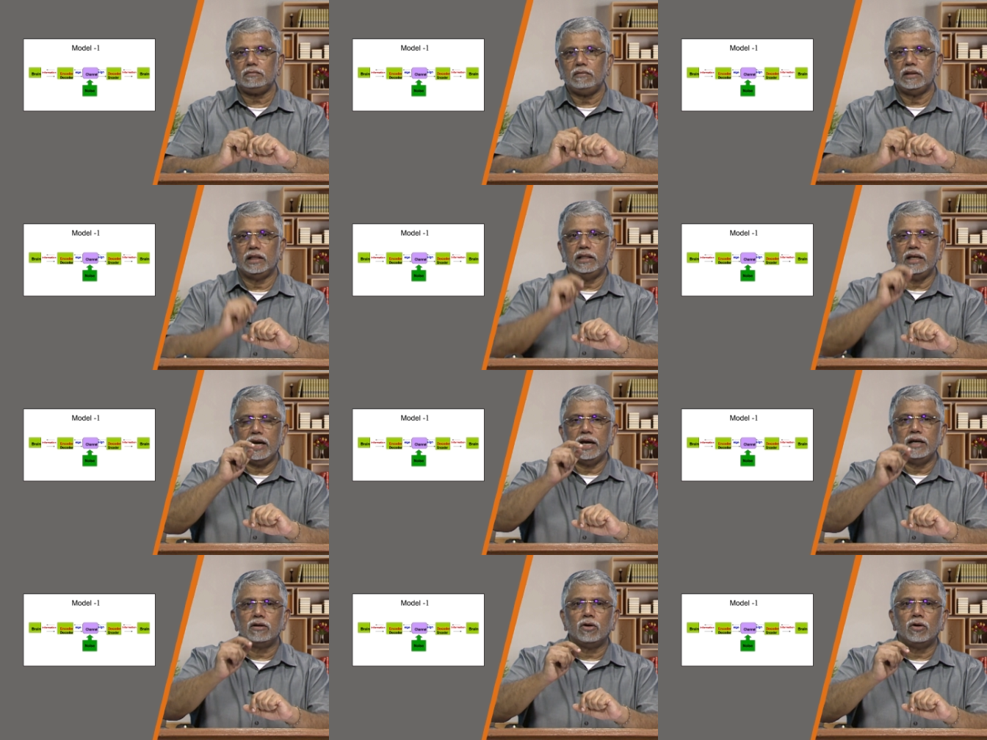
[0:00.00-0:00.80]
the
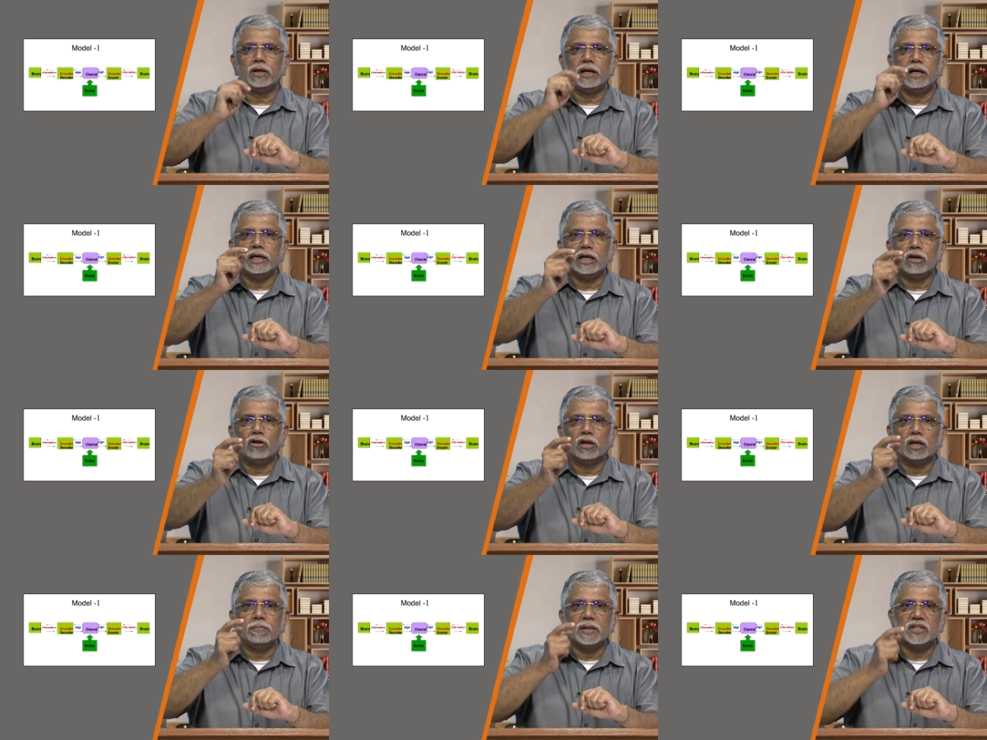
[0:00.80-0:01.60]
encoder
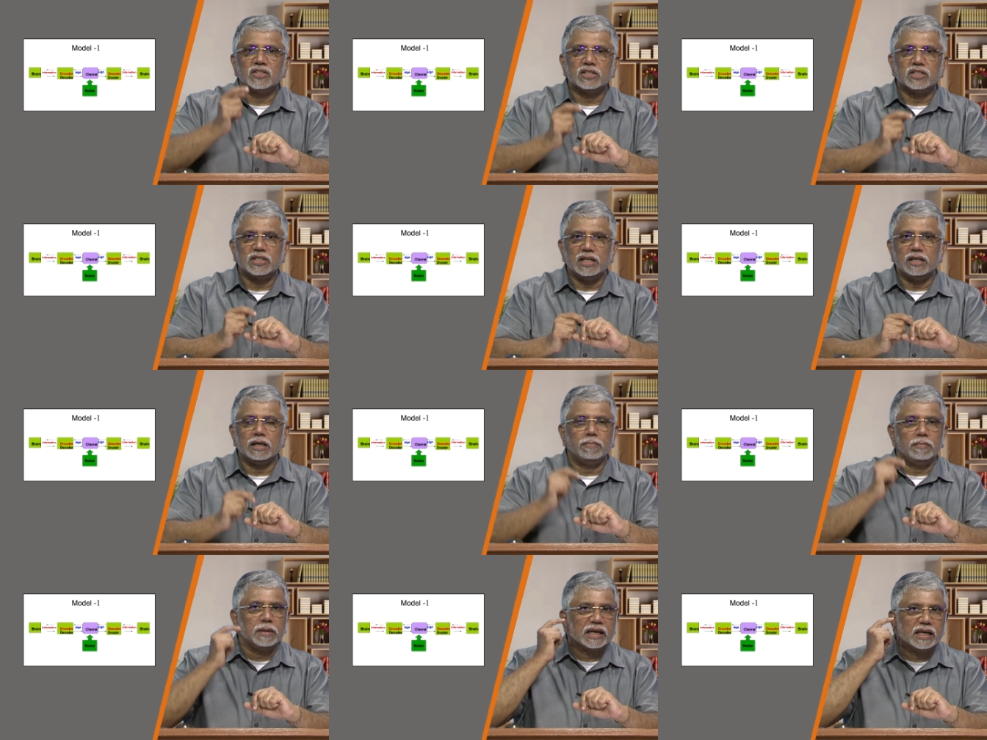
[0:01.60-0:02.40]
decoder uh,
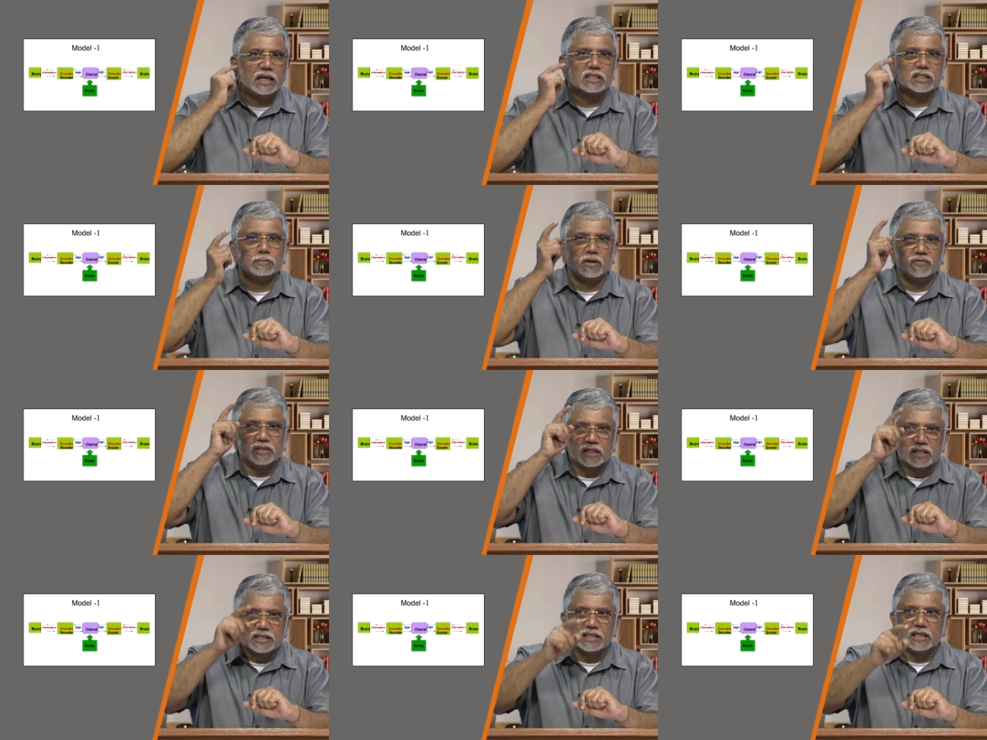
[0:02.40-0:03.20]
mechanism of the
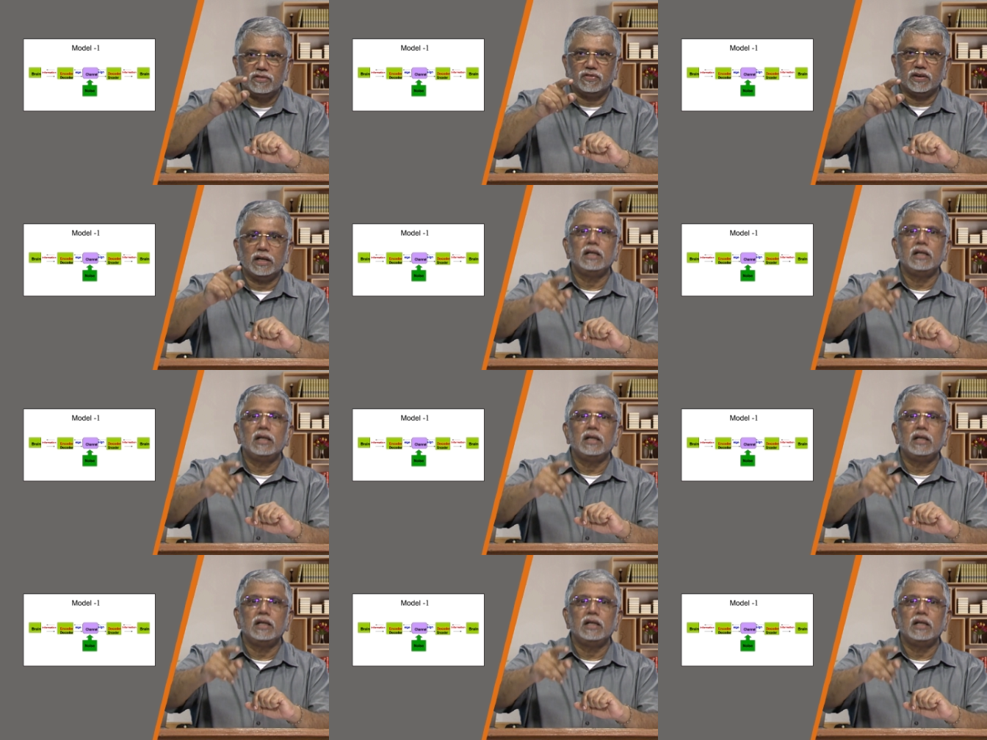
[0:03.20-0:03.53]
receiver